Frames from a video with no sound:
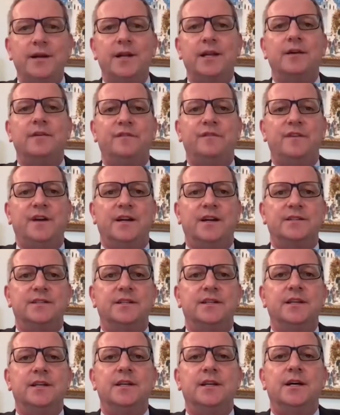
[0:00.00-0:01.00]
effect
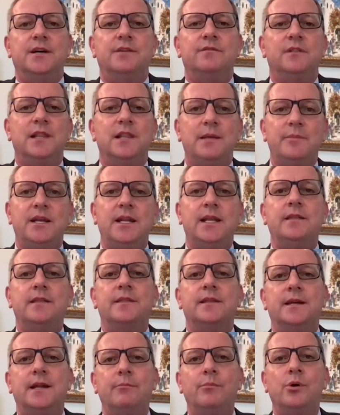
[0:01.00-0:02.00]
of limiting
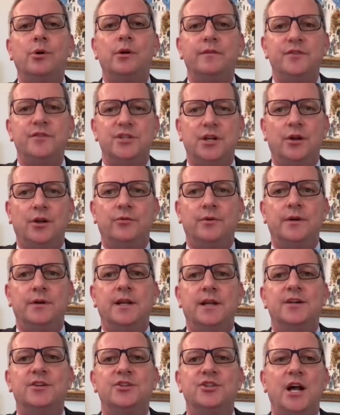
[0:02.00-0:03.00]
the number of
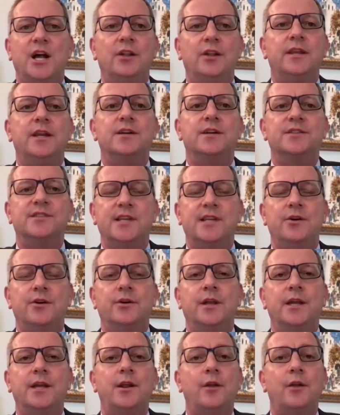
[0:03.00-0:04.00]
children a childcare center
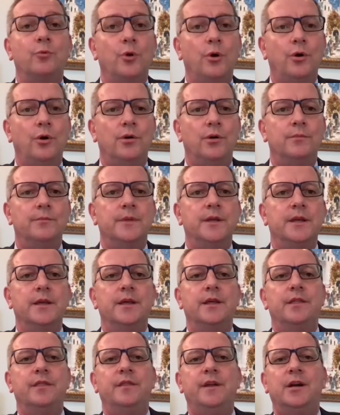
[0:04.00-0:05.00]
can enroll,
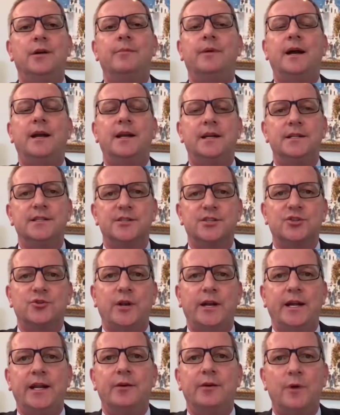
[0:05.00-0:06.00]
thereby
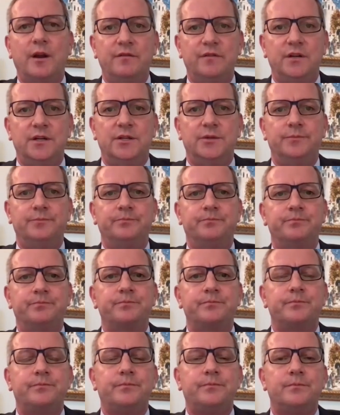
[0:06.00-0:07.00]
constraining revenue.
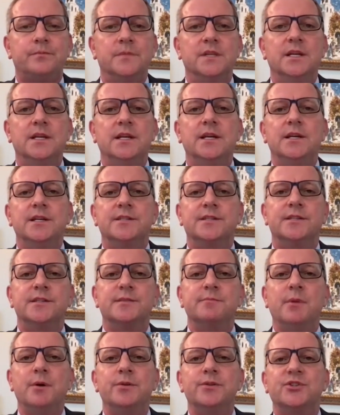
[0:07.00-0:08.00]

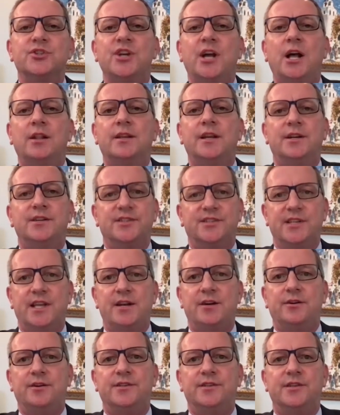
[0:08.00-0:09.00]
Since most childcare
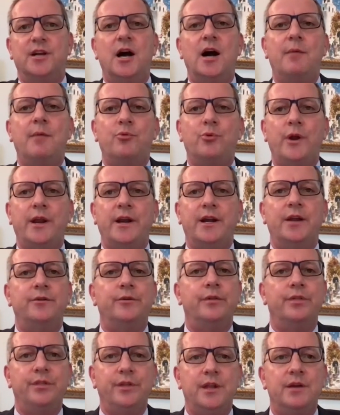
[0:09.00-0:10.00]
centers operate
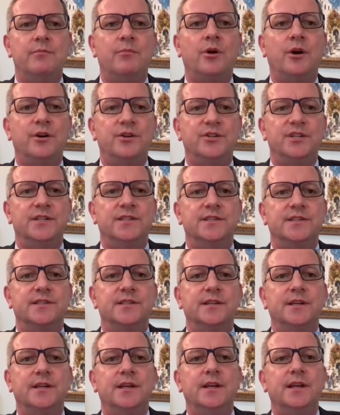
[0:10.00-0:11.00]
under thin
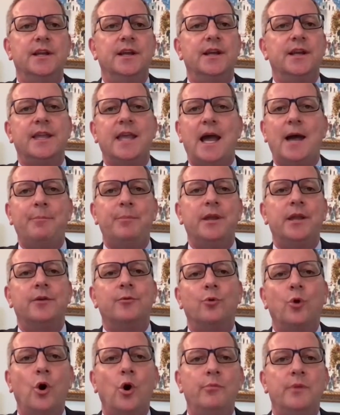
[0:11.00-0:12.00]
margins, capping
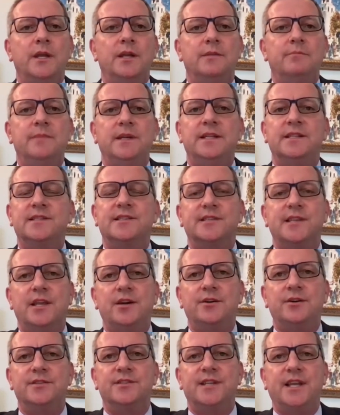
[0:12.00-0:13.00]
enrollment means
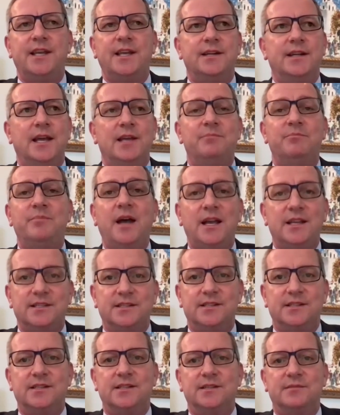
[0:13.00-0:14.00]
centers can, at
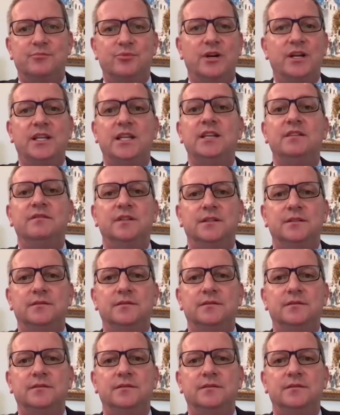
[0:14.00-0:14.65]
best, break even.